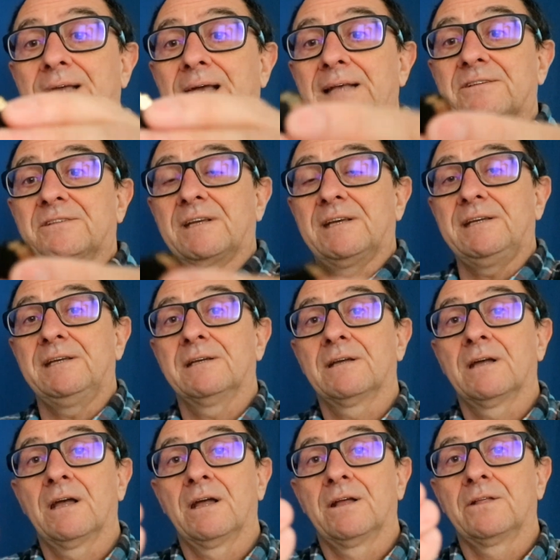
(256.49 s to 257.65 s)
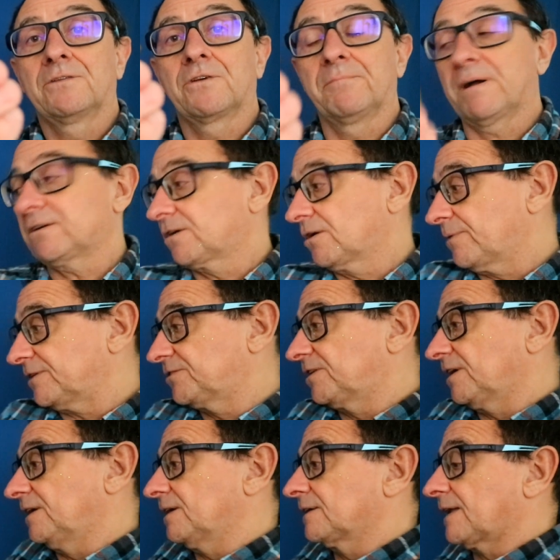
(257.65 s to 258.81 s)
SD to micro
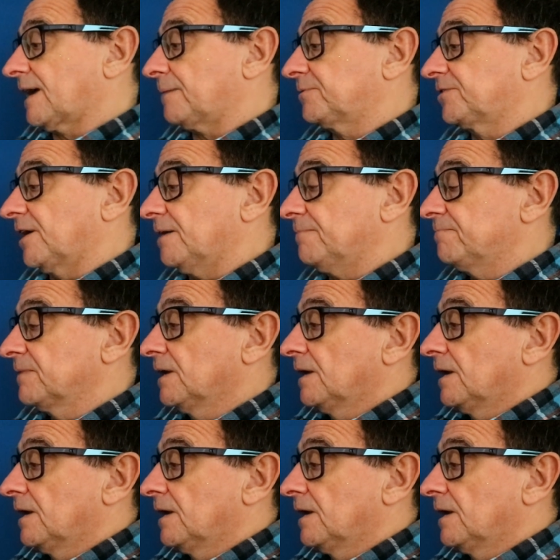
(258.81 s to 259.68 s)
SD adapter.